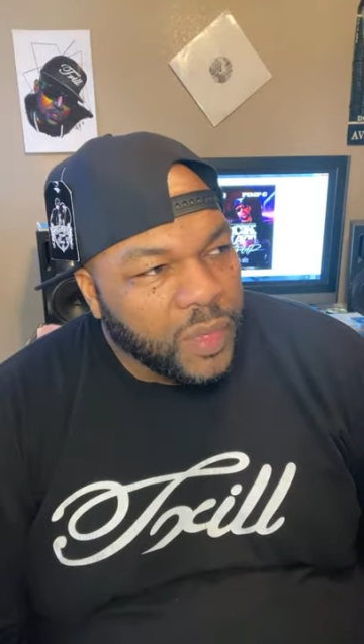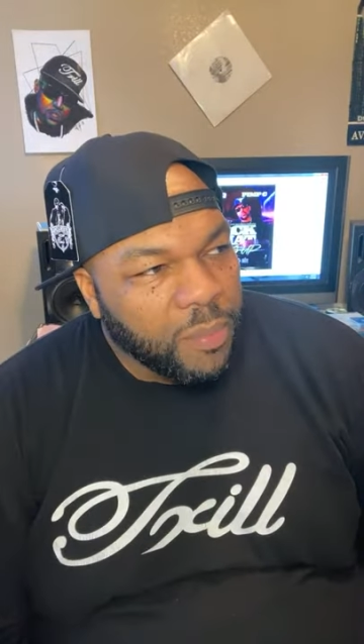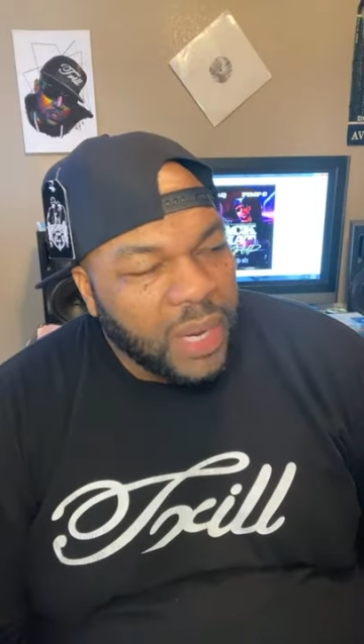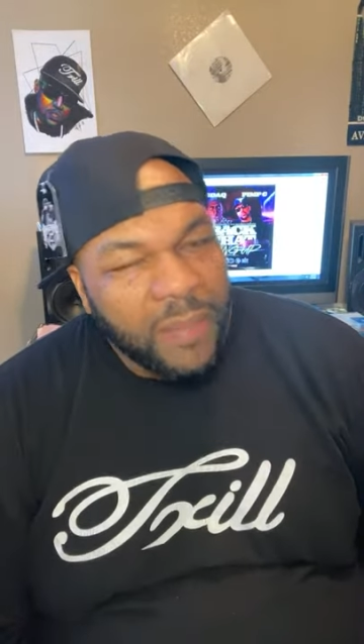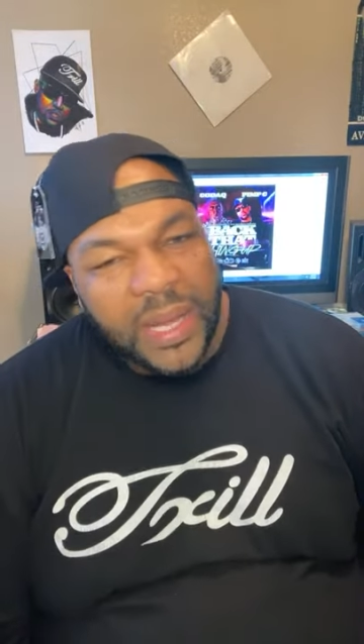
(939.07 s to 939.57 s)

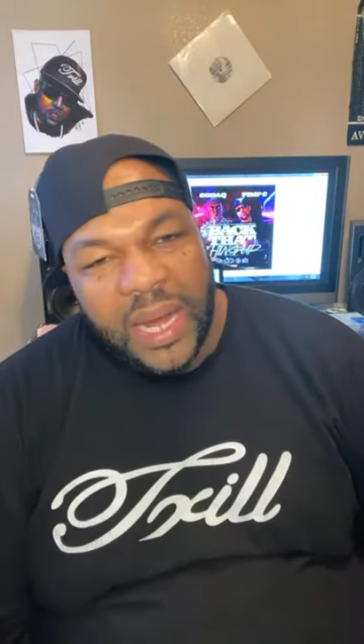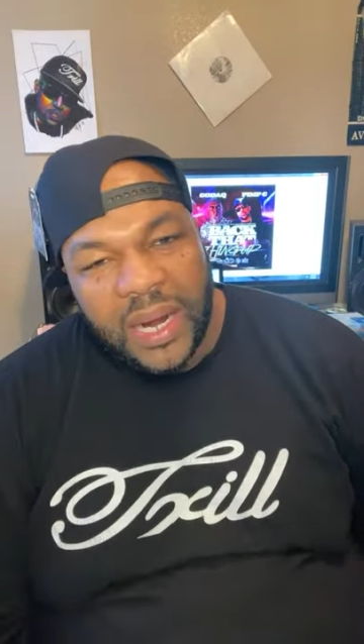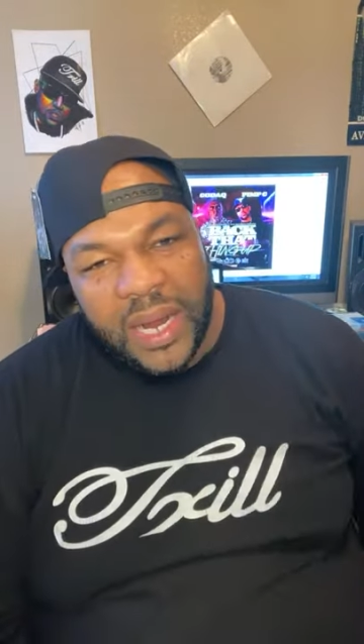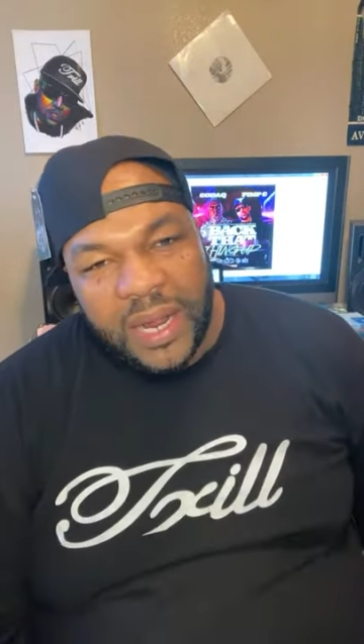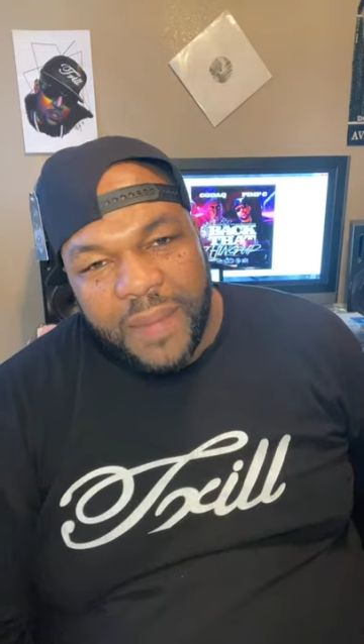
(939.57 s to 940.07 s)
But I'm kind of
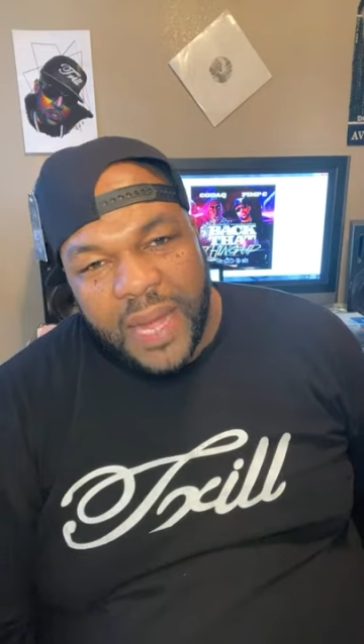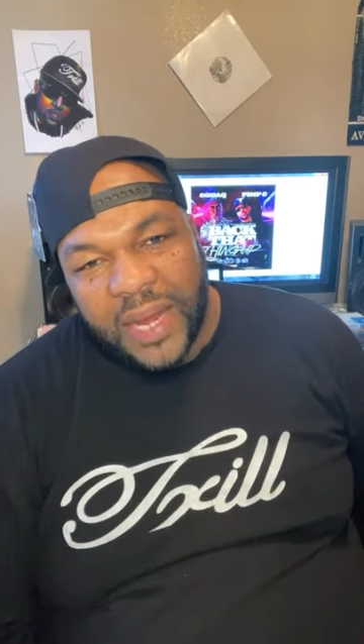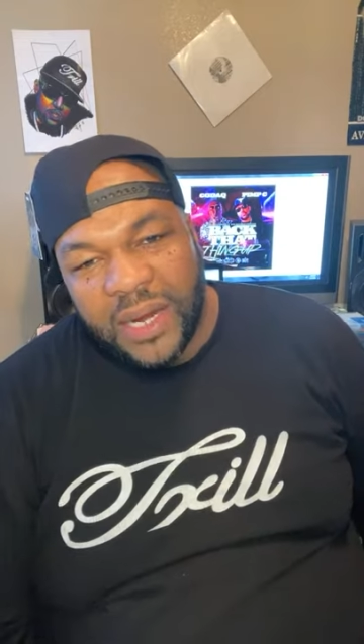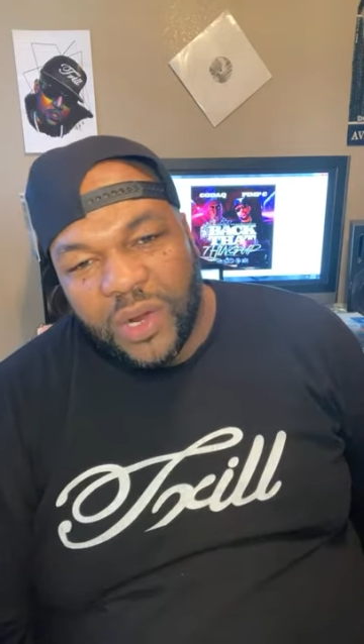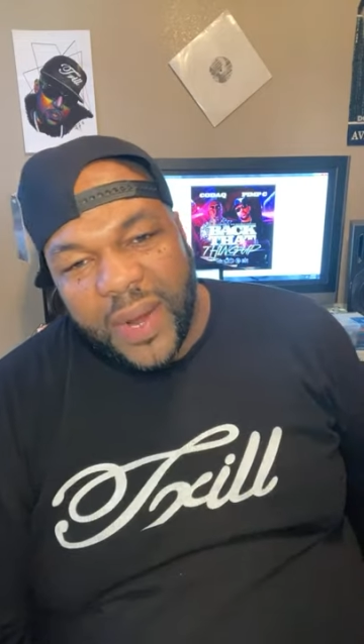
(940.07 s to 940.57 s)
laid back
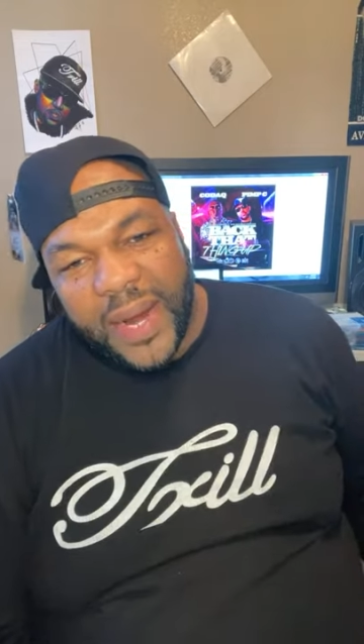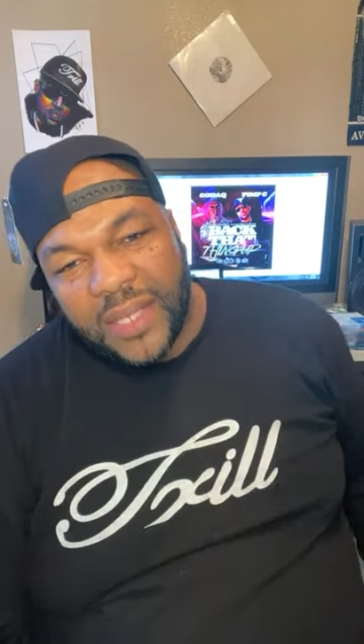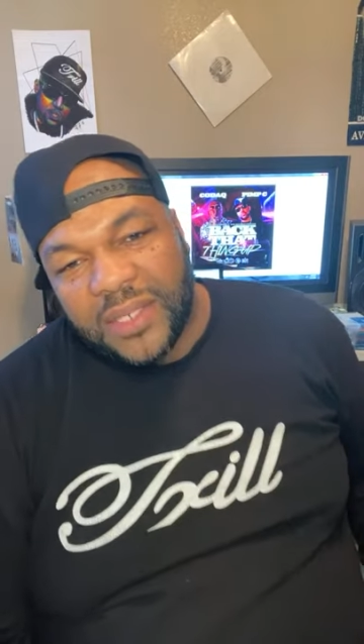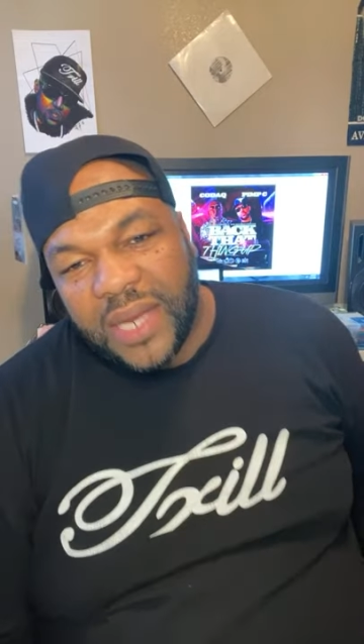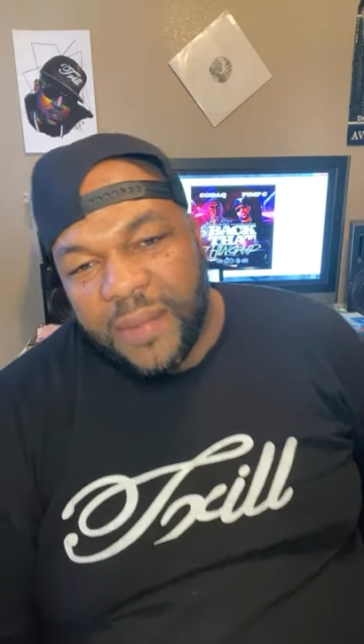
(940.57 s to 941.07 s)
in the
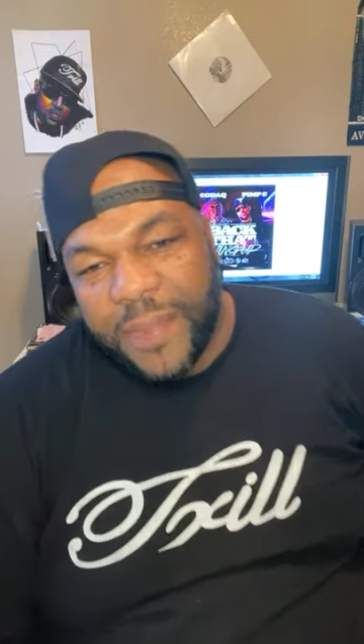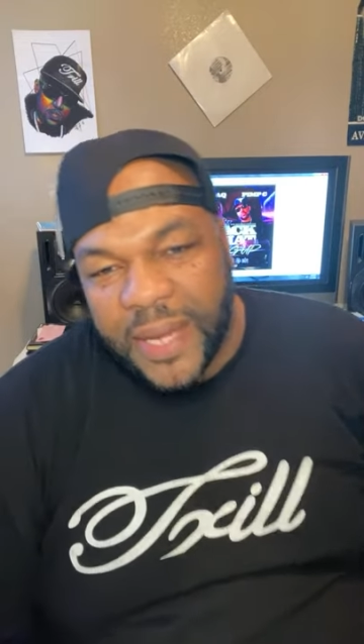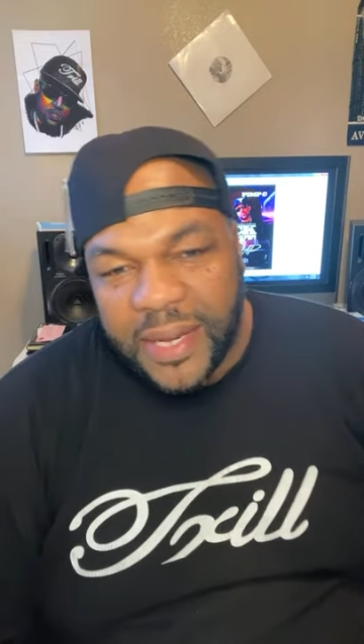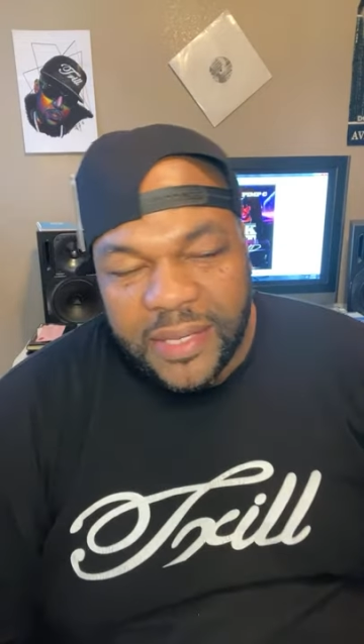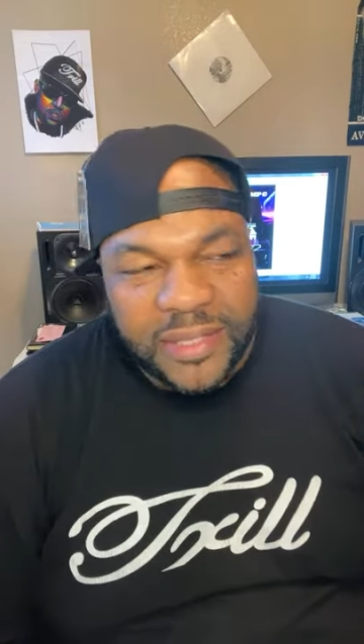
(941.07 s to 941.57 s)
grass, not
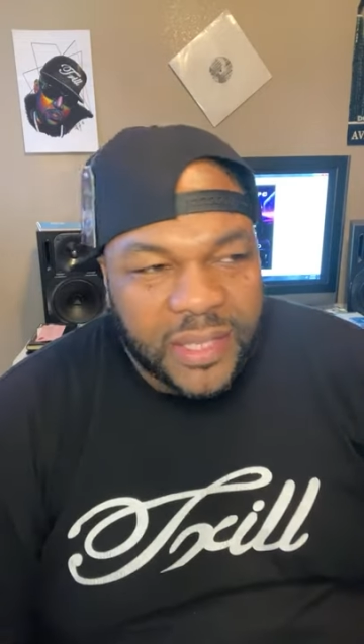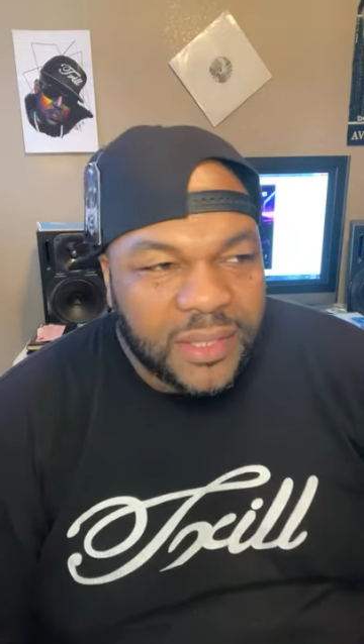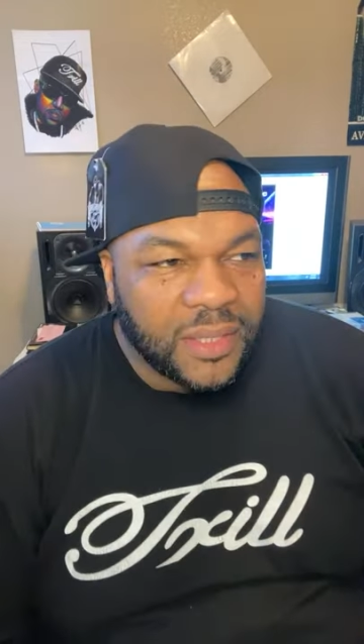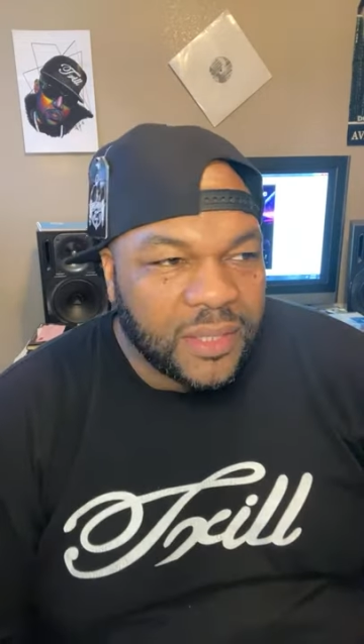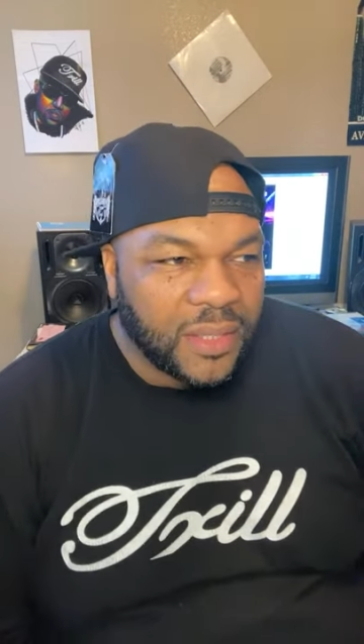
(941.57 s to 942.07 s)
paying
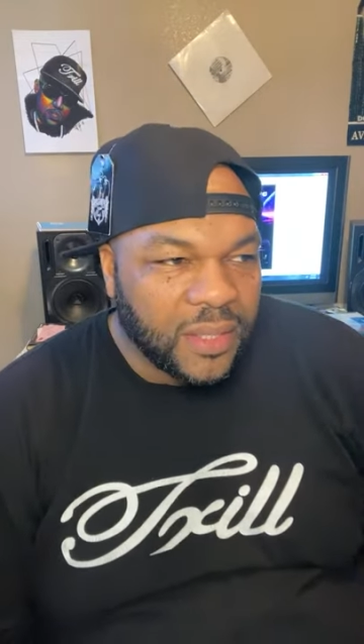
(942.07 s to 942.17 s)
attention.